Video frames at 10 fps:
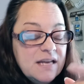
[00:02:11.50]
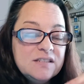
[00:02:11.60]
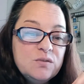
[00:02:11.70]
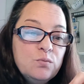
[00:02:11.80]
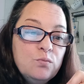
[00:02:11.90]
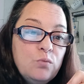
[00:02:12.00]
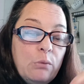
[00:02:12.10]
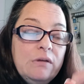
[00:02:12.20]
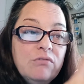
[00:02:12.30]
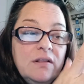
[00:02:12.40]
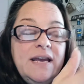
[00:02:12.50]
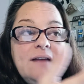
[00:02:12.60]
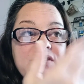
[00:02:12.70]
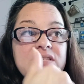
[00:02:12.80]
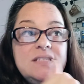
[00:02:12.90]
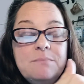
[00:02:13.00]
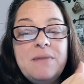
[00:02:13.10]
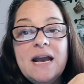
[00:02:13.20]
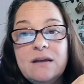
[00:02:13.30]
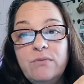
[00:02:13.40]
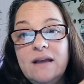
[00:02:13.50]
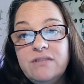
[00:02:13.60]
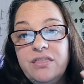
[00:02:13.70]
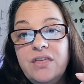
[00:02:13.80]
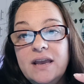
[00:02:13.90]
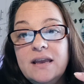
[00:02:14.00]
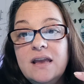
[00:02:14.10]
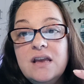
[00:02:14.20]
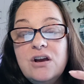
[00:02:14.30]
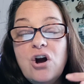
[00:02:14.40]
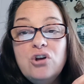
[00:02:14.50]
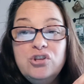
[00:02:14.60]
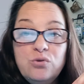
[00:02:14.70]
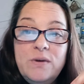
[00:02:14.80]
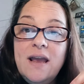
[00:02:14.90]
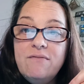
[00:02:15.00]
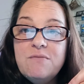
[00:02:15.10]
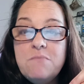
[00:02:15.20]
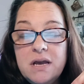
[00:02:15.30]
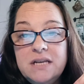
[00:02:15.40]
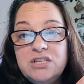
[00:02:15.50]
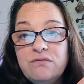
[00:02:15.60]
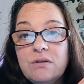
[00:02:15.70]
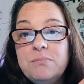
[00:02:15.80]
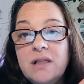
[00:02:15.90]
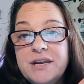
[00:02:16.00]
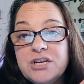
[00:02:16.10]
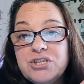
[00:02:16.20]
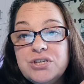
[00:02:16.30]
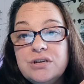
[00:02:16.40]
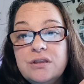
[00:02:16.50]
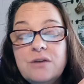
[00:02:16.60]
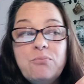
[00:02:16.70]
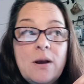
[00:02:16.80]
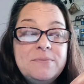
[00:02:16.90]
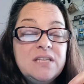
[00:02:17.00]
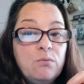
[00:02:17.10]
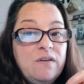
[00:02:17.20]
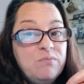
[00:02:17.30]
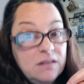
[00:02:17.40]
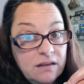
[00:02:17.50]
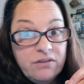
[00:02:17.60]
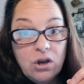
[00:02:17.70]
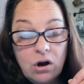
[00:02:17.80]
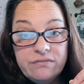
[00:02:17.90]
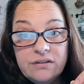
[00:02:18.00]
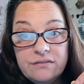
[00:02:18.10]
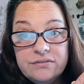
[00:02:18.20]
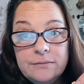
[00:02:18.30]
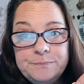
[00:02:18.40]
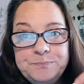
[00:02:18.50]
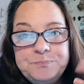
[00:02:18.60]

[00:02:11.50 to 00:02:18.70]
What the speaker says: That's what we really have to sit back and we have to think. Do we have the money to replenish the preps that we've been living off of?